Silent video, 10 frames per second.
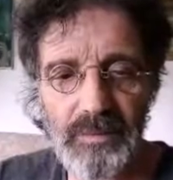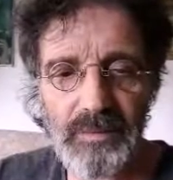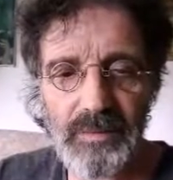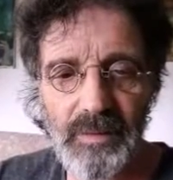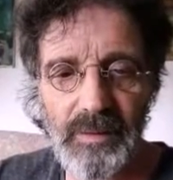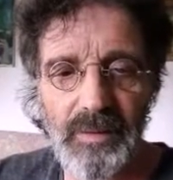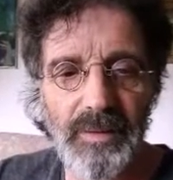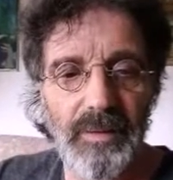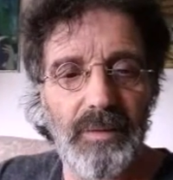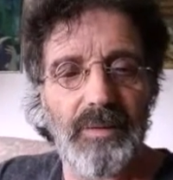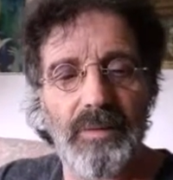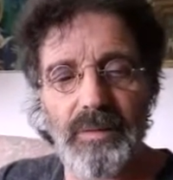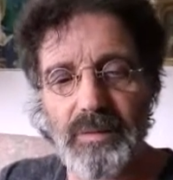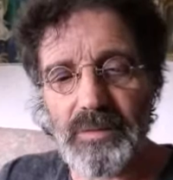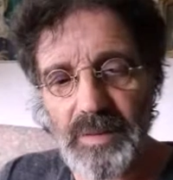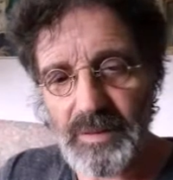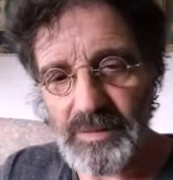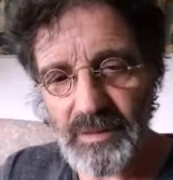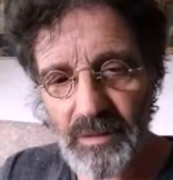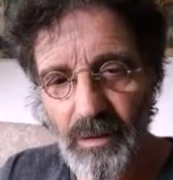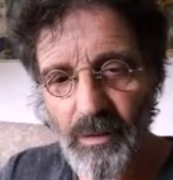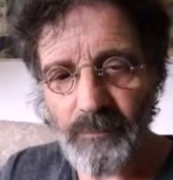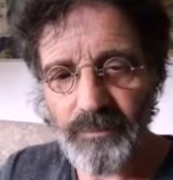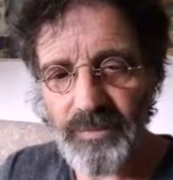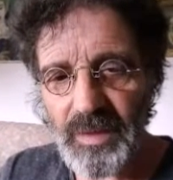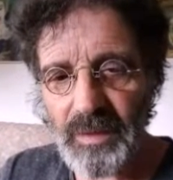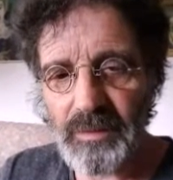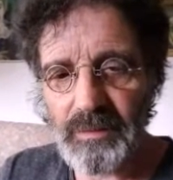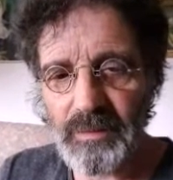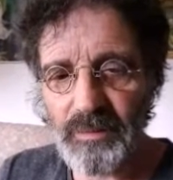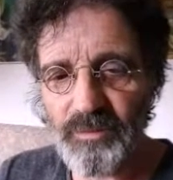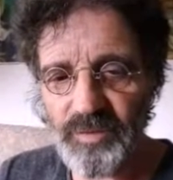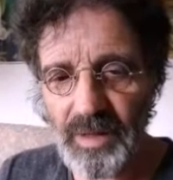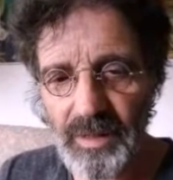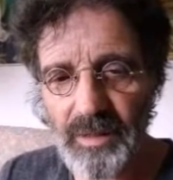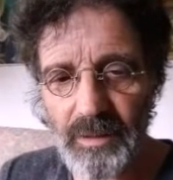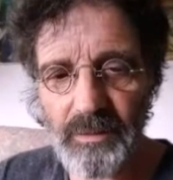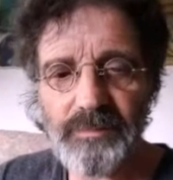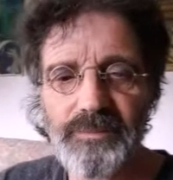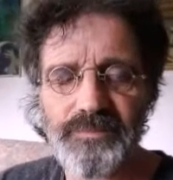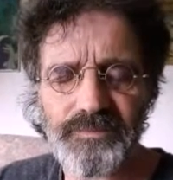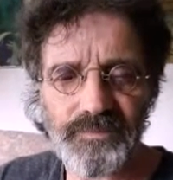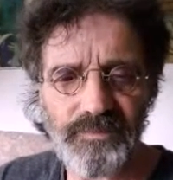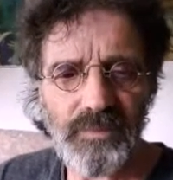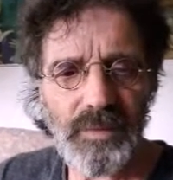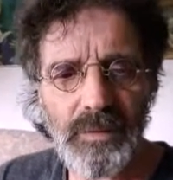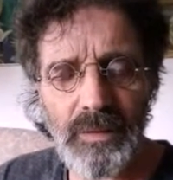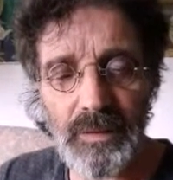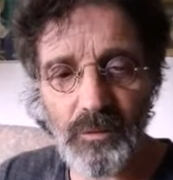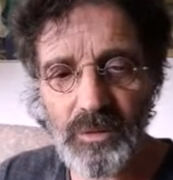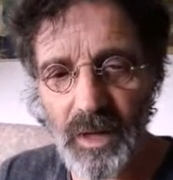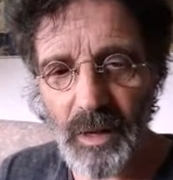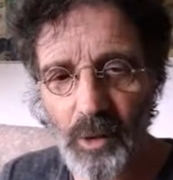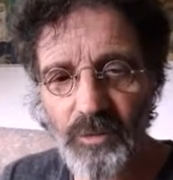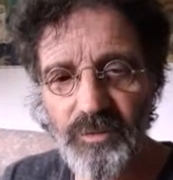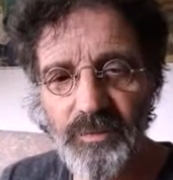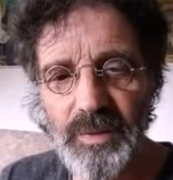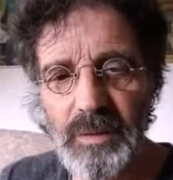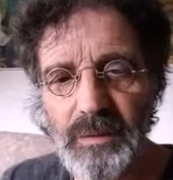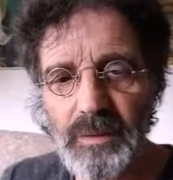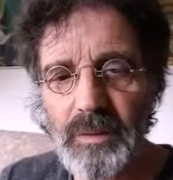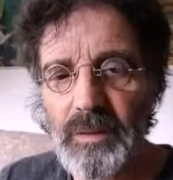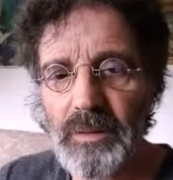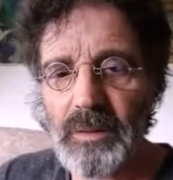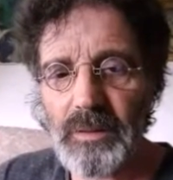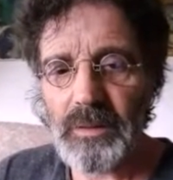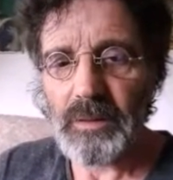These errors sometimes undermine me, because last year I had an accident.